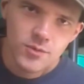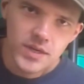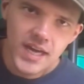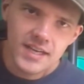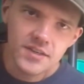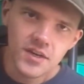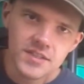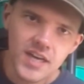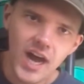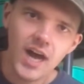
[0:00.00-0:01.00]
We got an
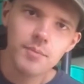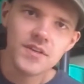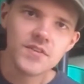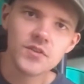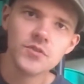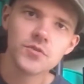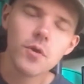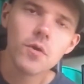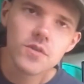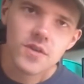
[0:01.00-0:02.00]
uncommon
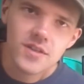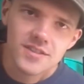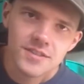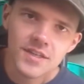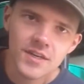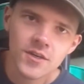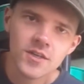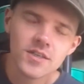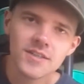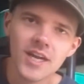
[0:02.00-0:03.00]
controller here.